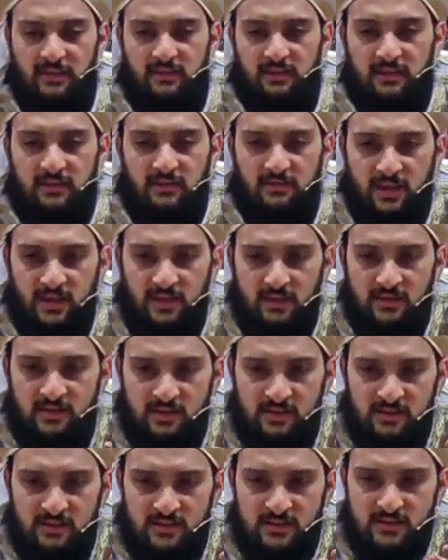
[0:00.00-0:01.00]
think that
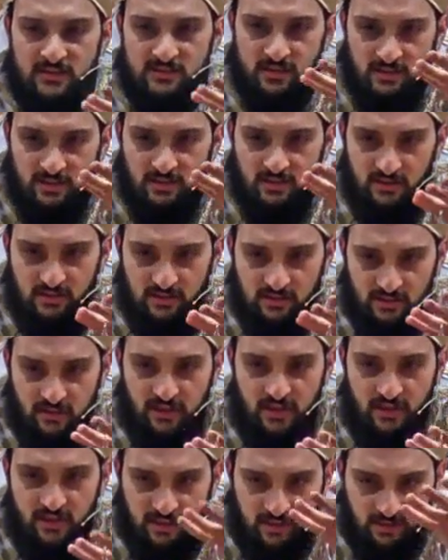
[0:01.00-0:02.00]
is
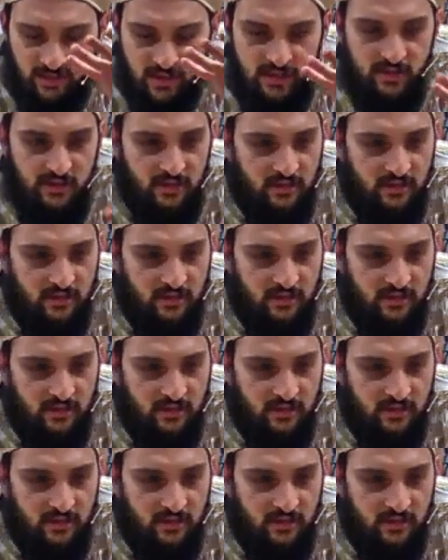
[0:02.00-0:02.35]
the